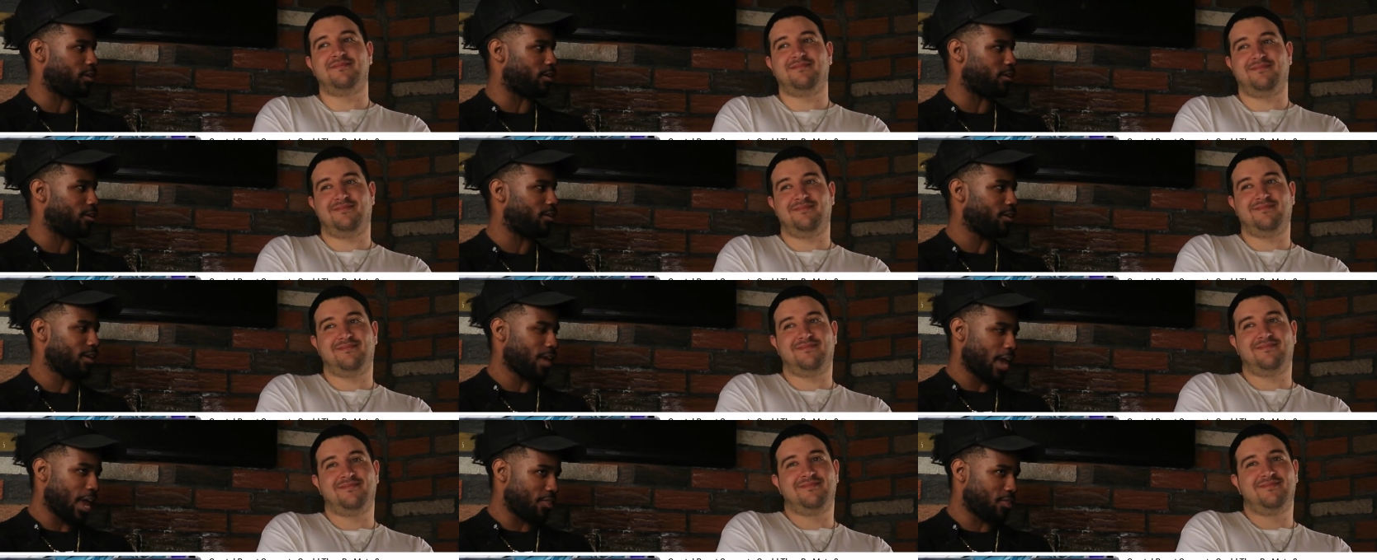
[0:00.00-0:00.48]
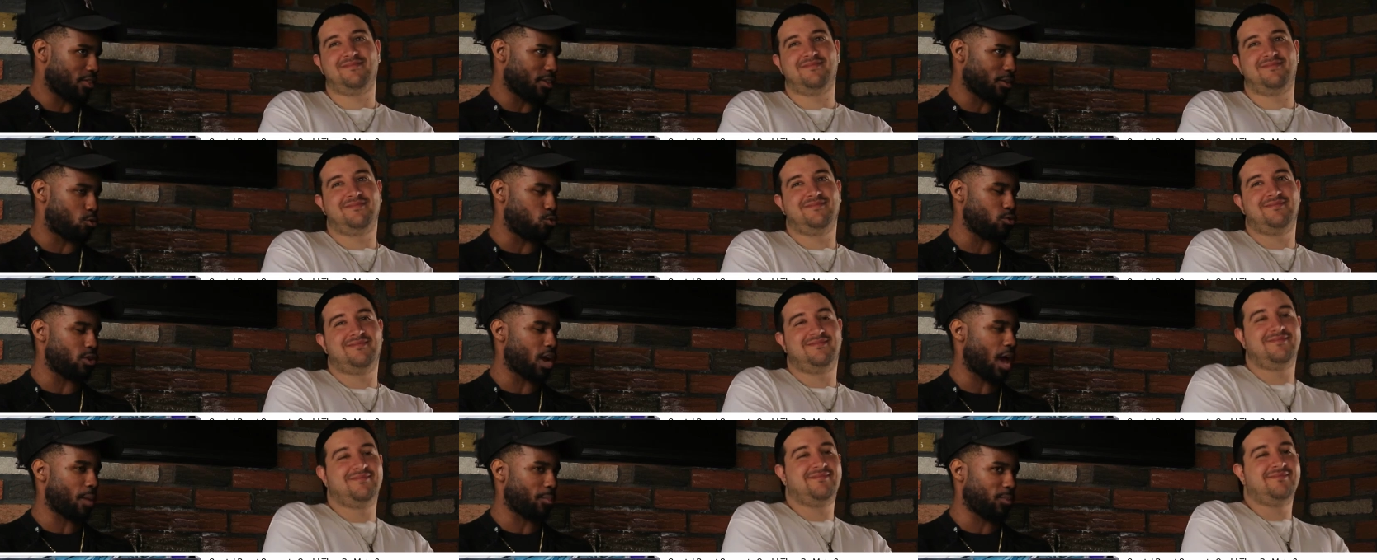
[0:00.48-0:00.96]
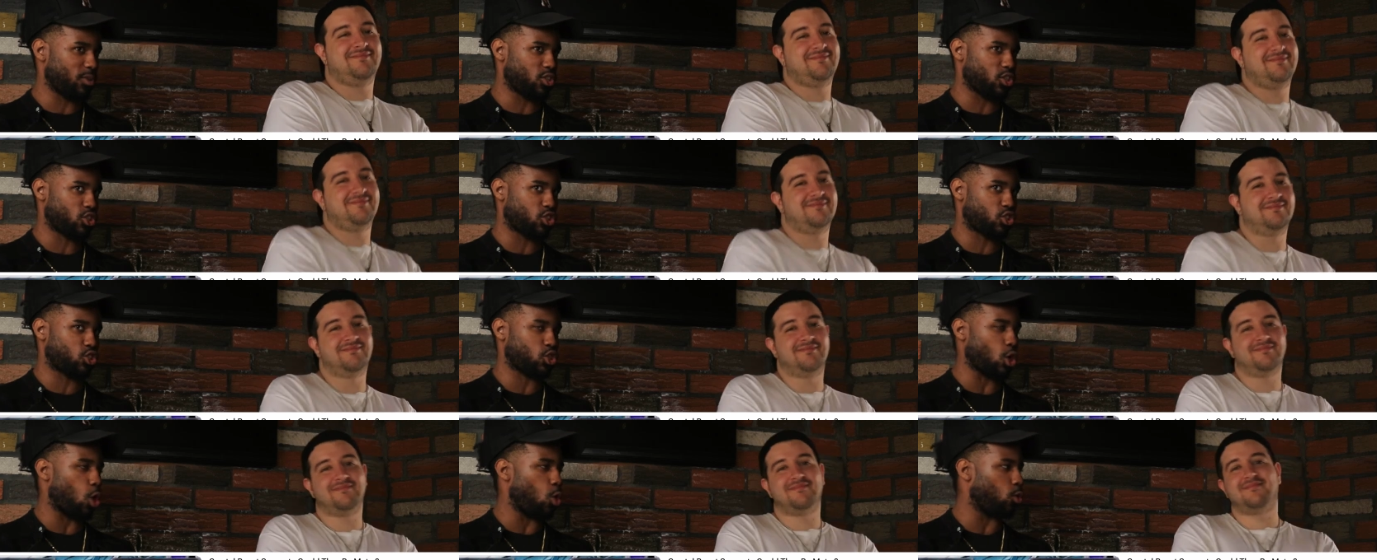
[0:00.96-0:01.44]
Speaker 1: did, and then Konami just
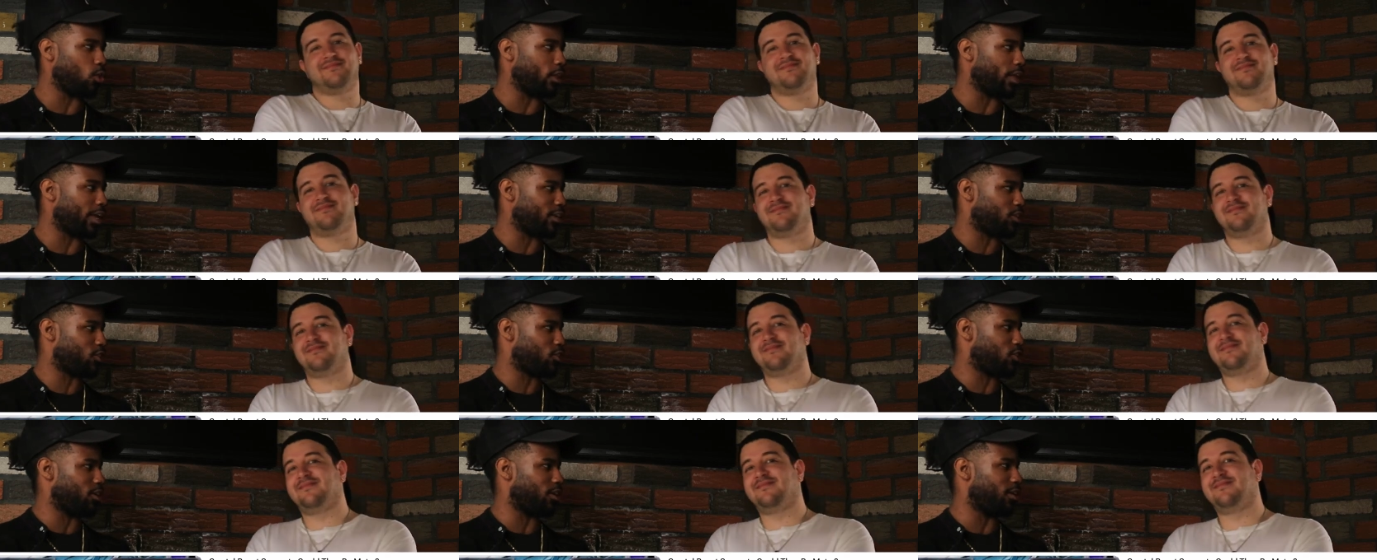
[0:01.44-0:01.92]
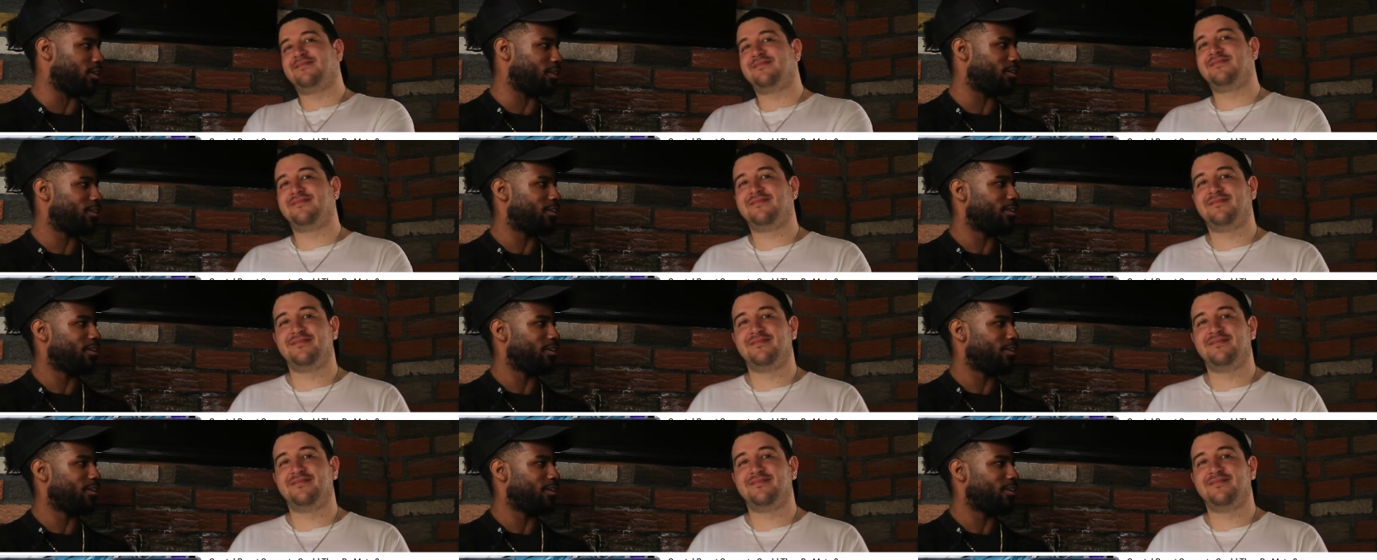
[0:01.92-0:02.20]
stole that shit.